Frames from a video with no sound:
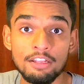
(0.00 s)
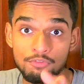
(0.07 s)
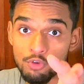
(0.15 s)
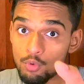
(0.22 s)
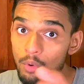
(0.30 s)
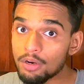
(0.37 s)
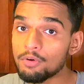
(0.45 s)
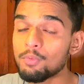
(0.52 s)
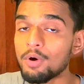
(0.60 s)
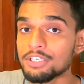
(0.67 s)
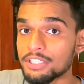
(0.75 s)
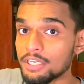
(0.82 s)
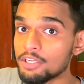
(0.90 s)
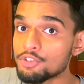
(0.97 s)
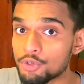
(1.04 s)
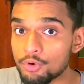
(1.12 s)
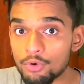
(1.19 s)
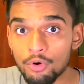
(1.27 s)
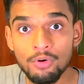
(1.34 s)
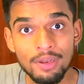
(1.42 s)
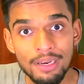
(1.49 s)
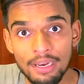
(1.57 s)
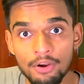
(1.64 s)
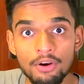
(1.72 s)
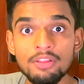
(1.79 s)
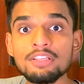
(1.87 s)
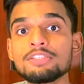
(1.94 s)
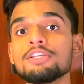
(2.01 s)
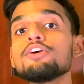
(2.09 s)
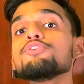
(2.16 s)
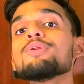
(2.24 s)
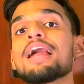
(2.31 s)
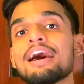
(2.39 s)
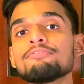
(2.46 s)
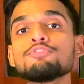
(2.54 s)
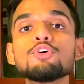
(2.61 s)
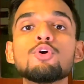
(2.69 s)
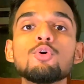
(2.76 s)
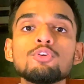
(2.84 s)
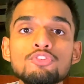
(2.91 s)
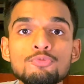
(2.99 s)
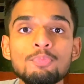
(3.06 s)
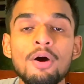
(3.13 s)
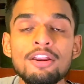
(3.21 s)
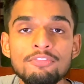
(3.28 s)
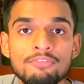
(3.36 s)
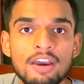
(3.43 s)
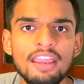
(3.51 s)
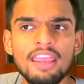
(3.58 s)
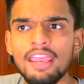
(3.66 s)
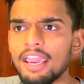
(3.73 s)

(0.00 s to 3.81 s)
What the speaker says: If you want to watch any Joe Rogan later on this year, you'll have to go to Spotify.